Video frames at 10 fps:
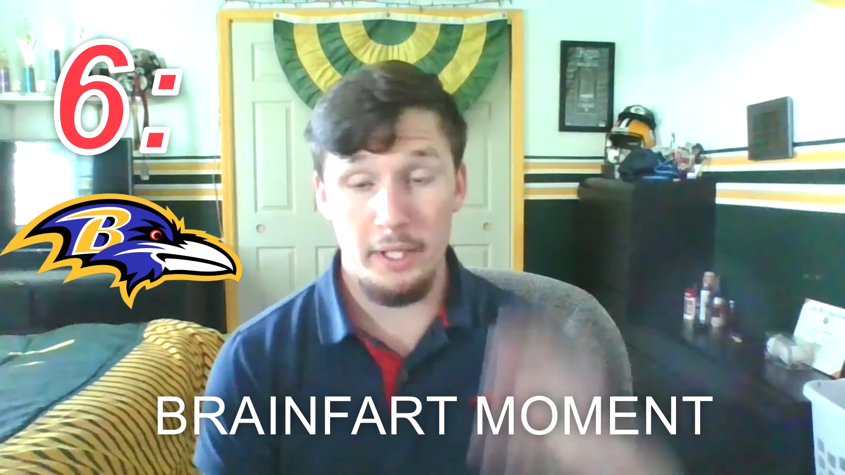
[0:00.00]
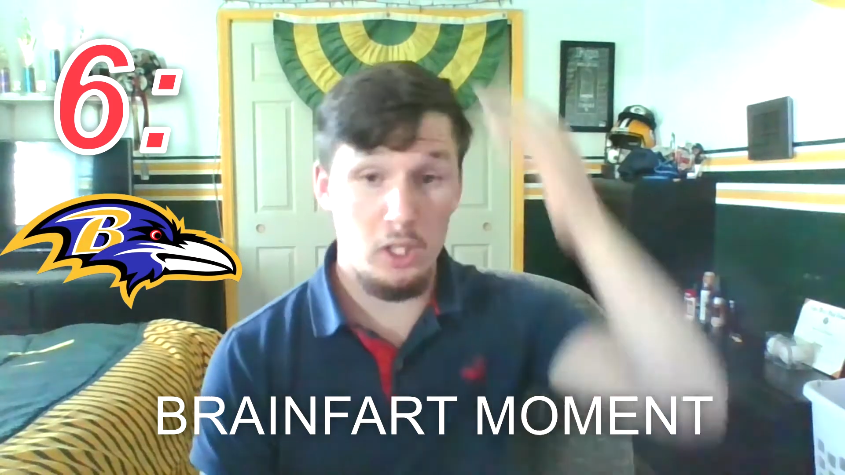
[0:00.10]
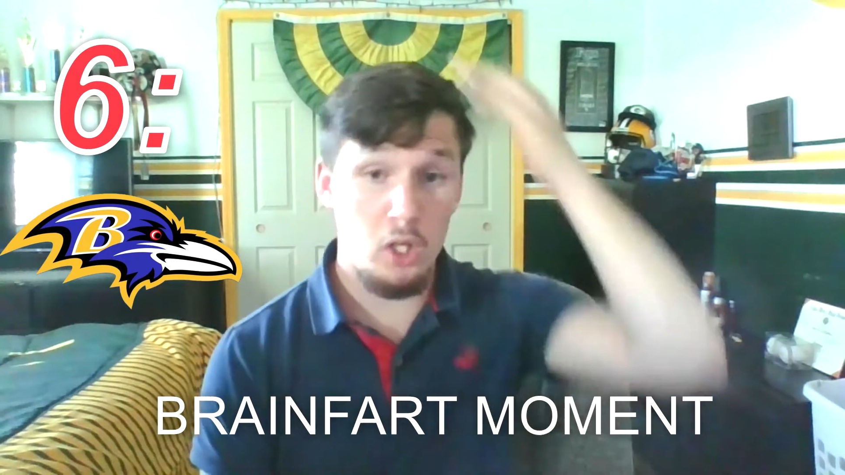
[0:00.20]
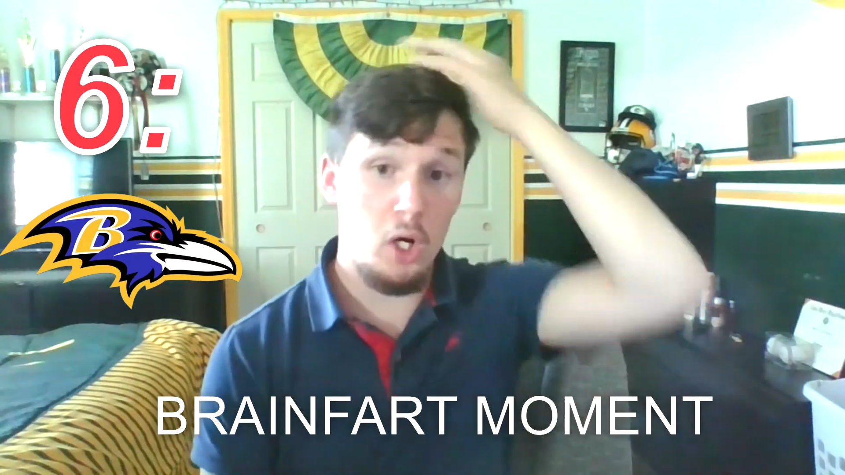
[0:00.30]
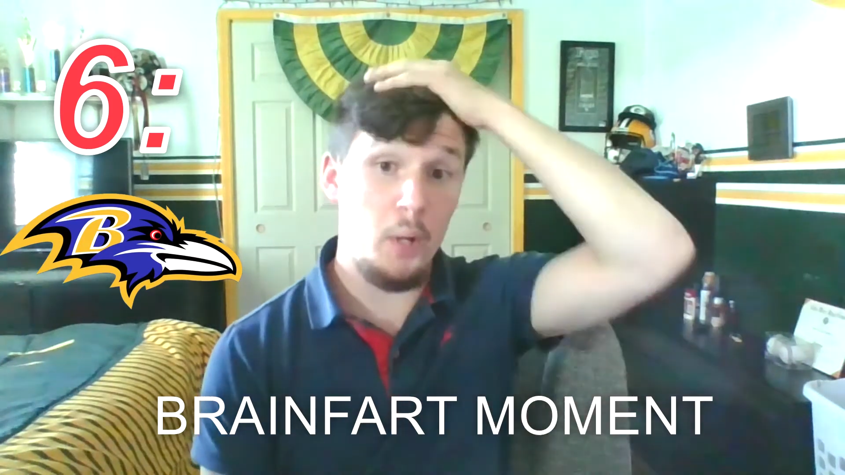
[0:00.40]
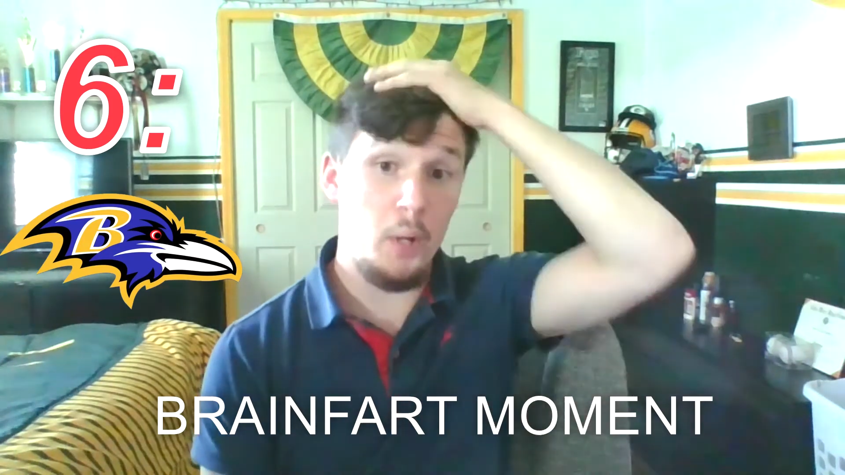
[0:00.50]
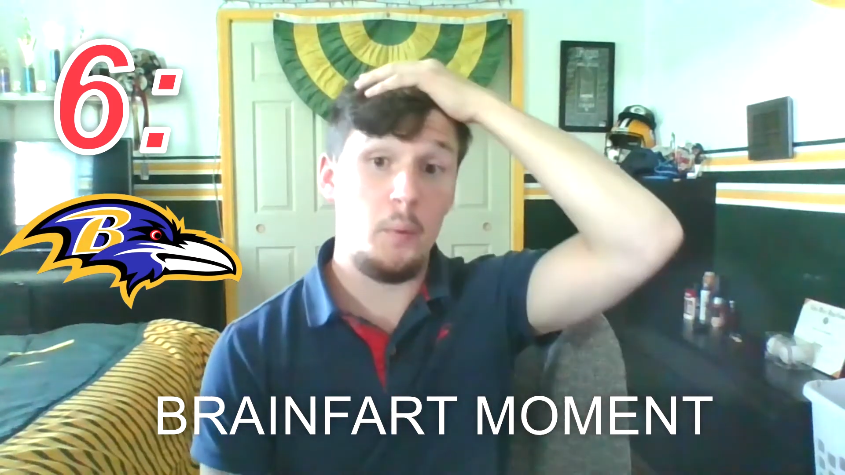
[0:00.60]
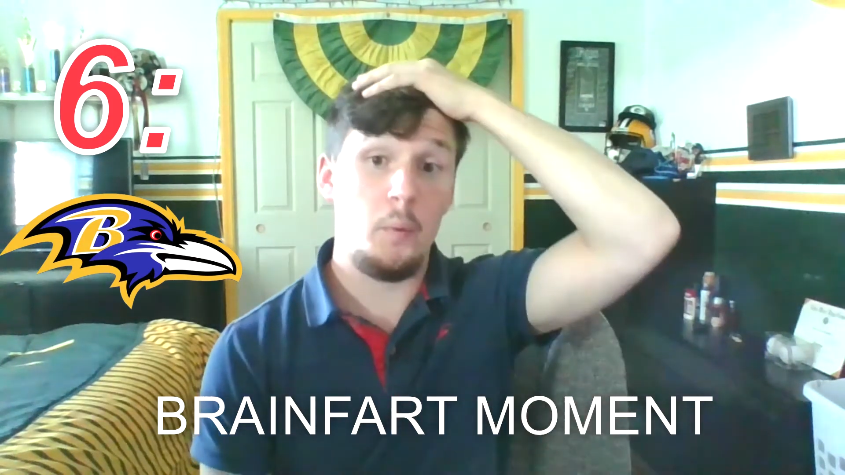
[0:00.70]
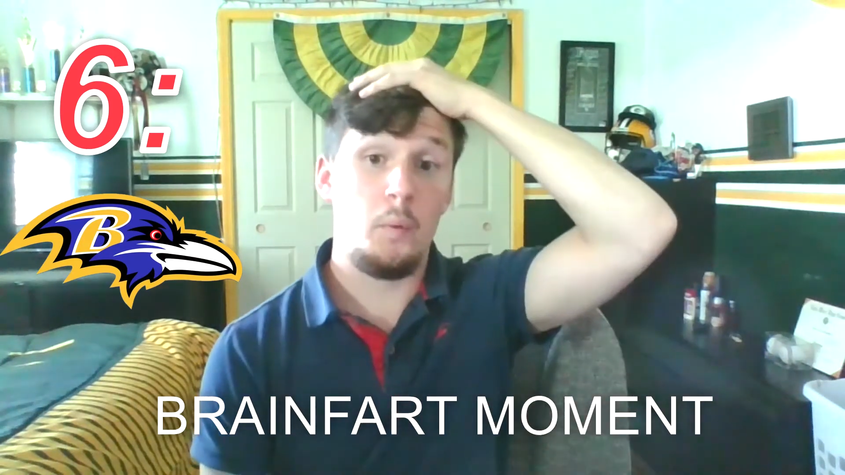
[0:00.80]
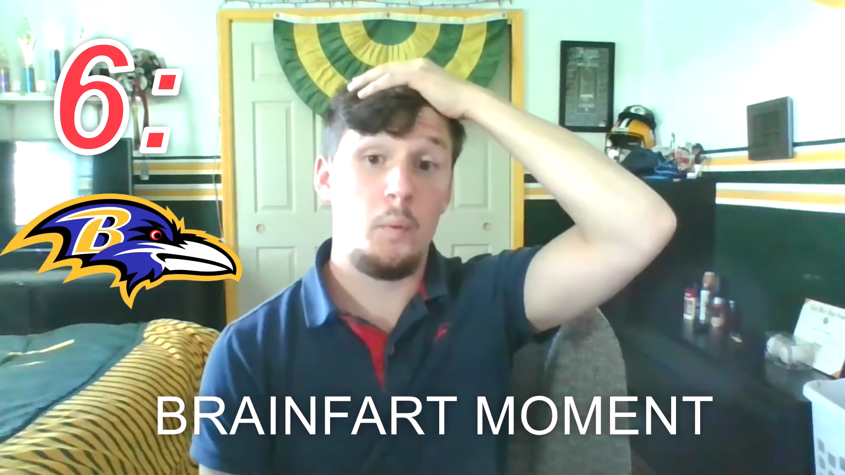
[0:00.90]
god.
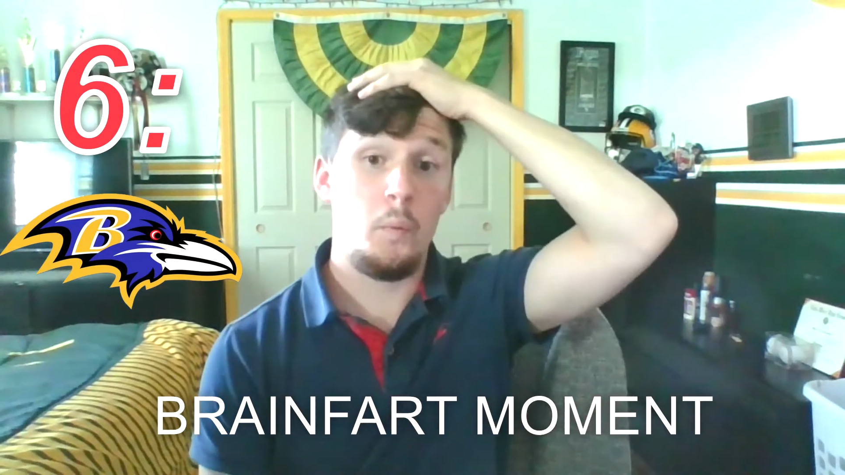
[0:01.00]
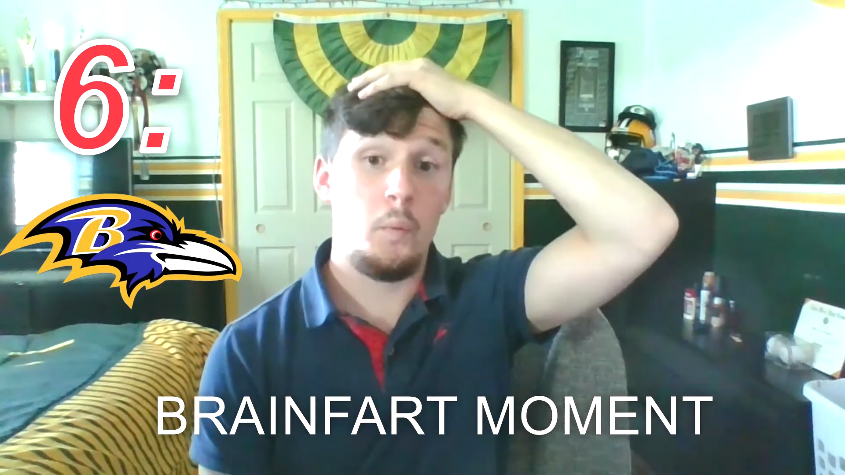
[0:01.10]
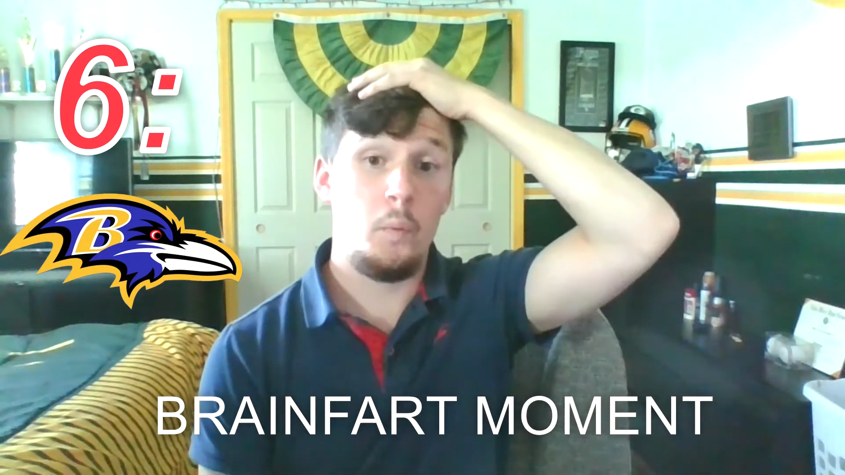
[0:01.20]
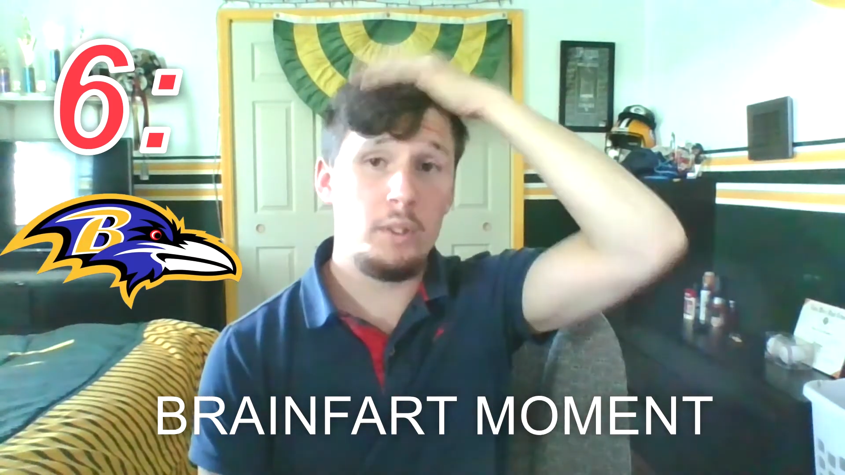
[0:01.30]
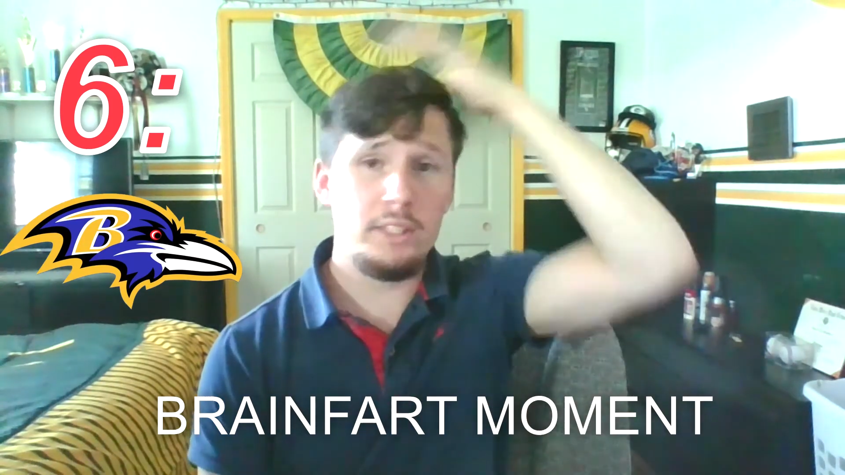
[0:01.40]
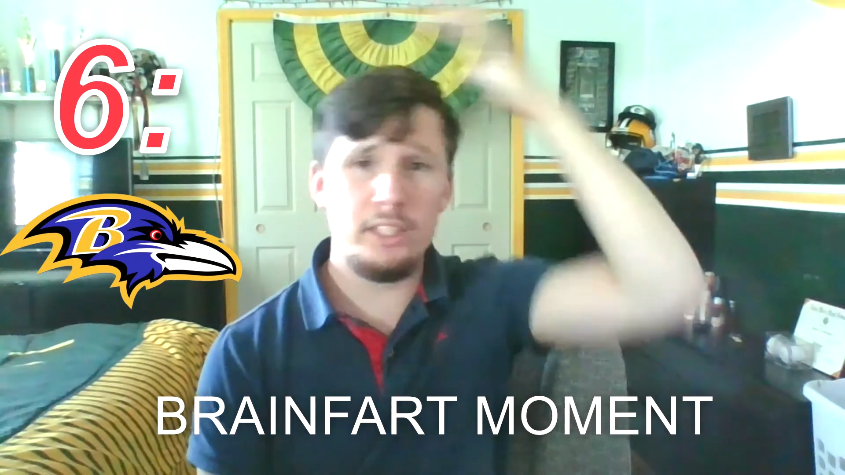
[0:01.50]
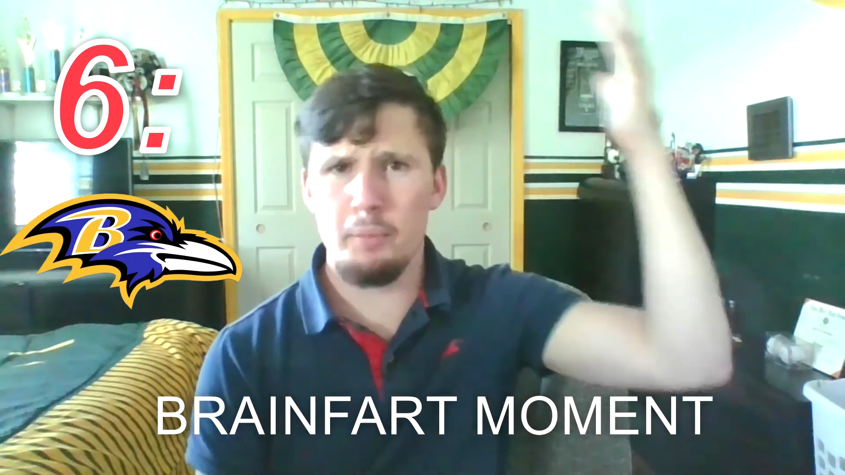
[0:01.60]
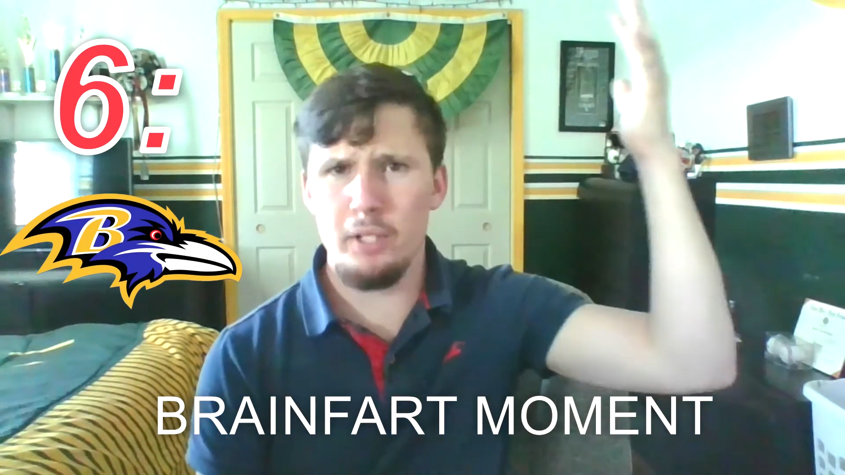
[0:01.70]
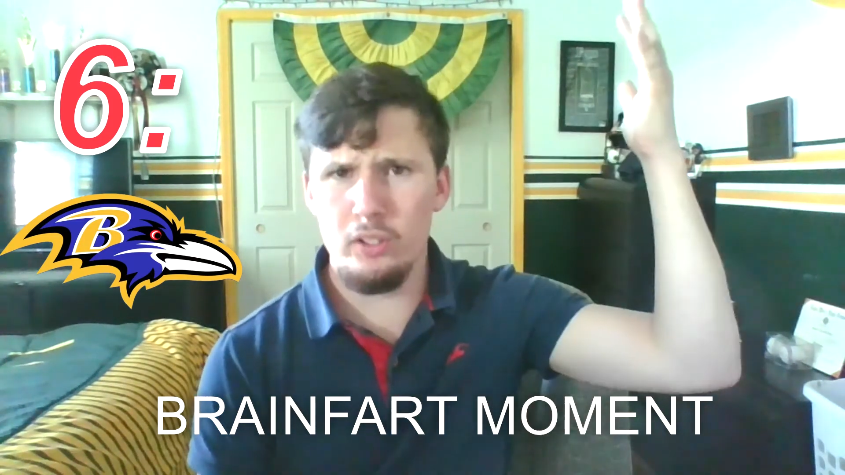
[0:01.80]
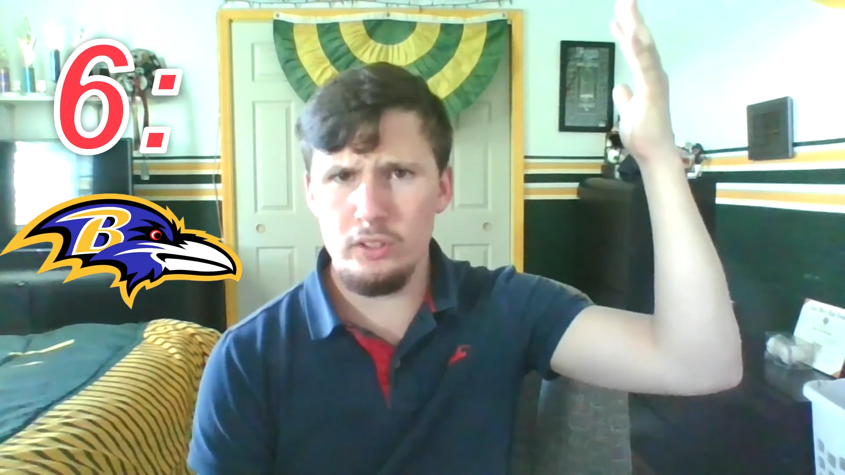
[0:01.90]
Wasn't it the
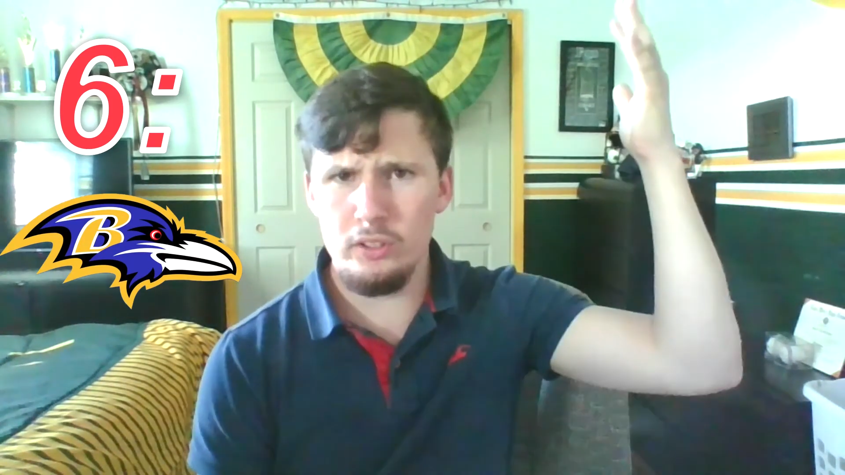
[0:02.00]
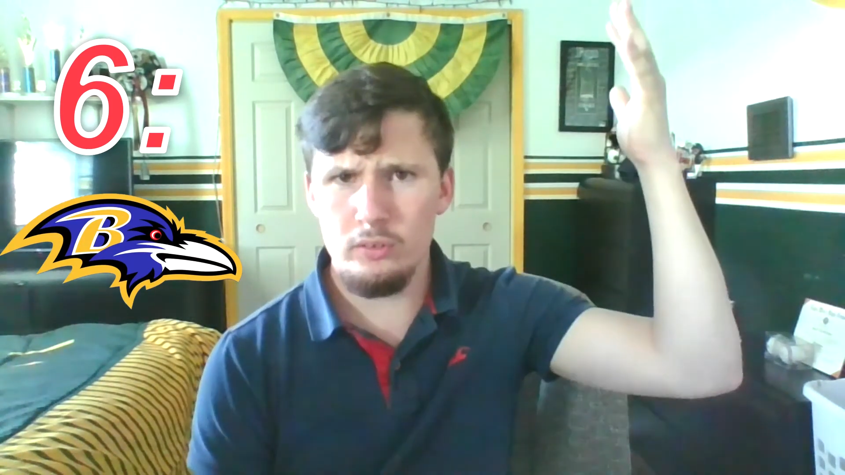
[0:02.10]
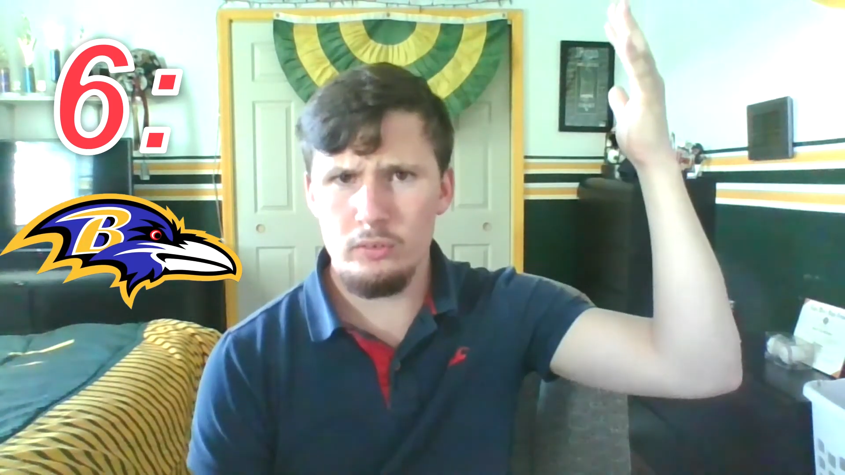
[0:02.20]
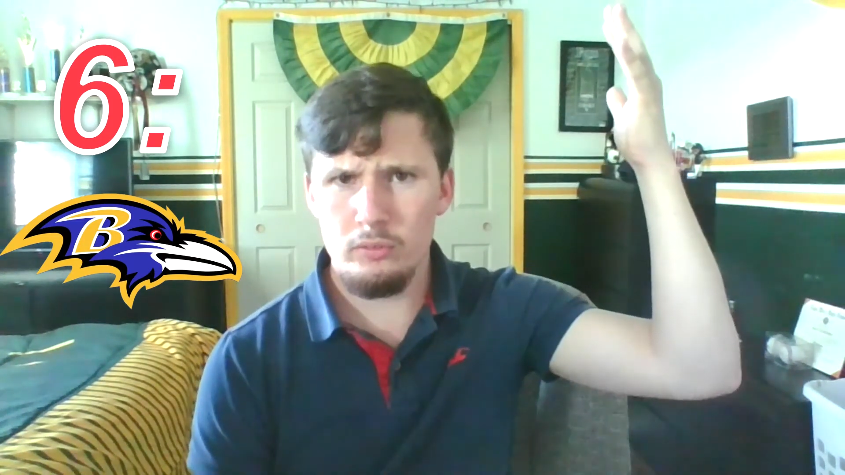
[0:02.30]
Bills?